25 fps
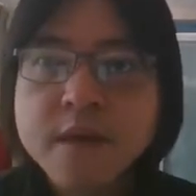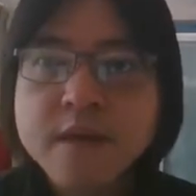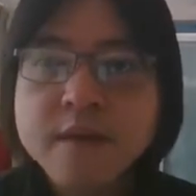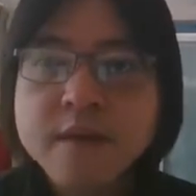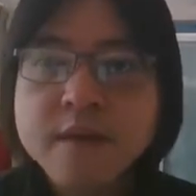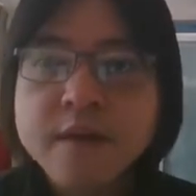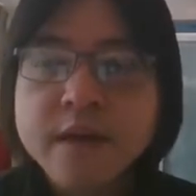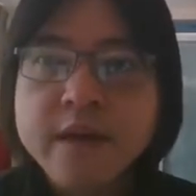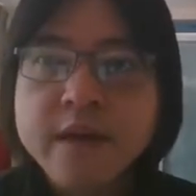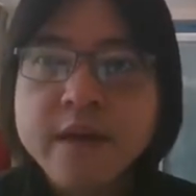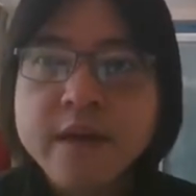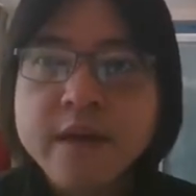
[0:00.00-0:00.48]

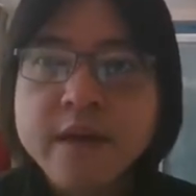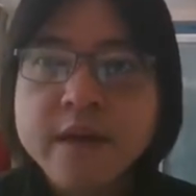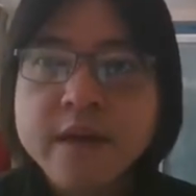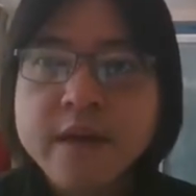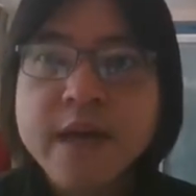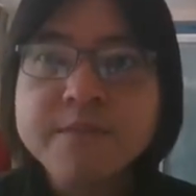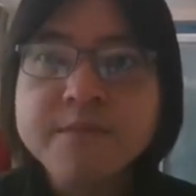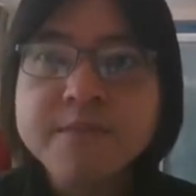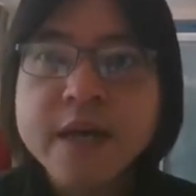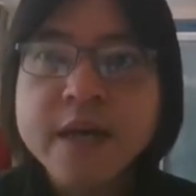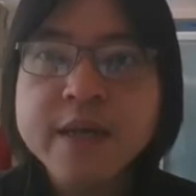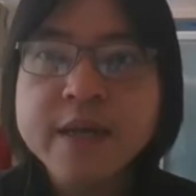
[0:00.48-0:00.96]
Yeah,
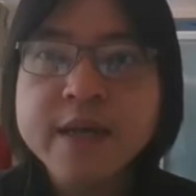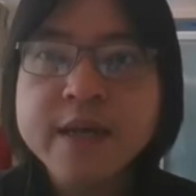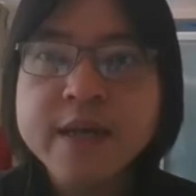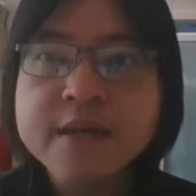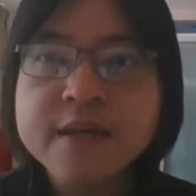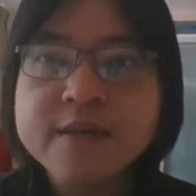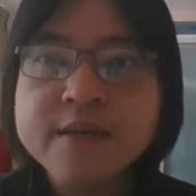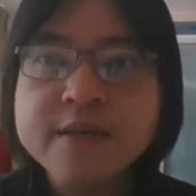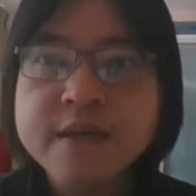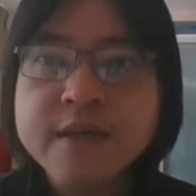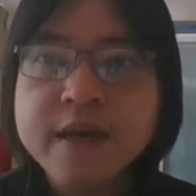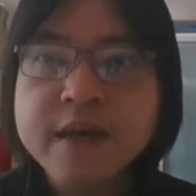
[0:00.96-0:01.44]
lambda K is
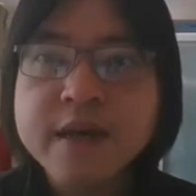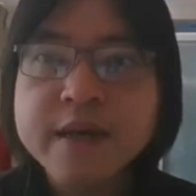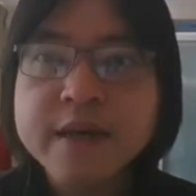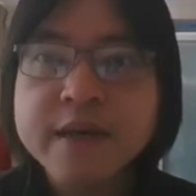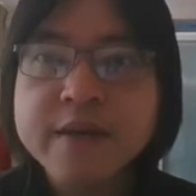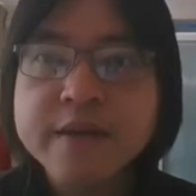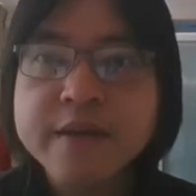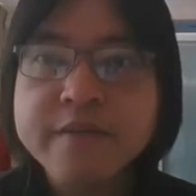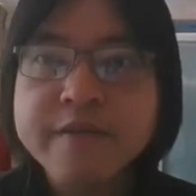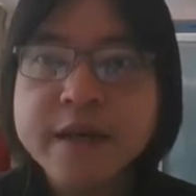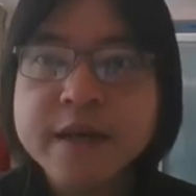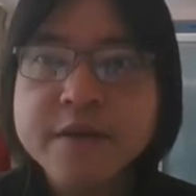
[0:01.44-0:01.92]
the
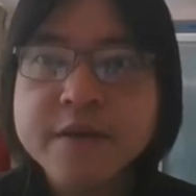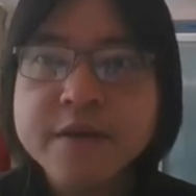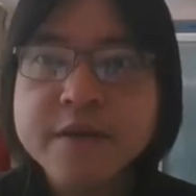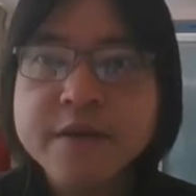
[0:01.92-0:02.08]
eigenvalue.